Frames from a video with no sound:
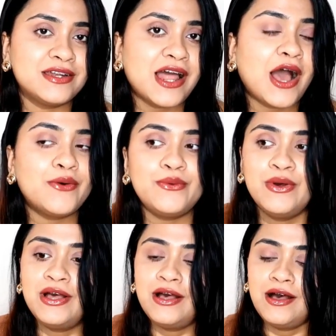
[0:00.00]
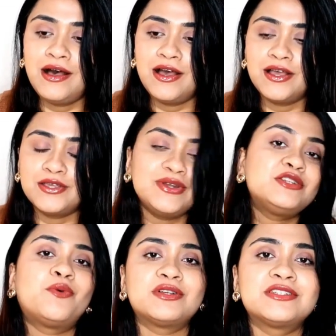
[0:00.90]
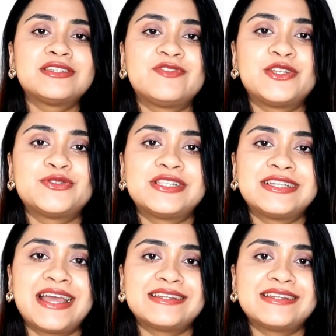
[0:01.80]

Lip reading: Now you need to watch this video till the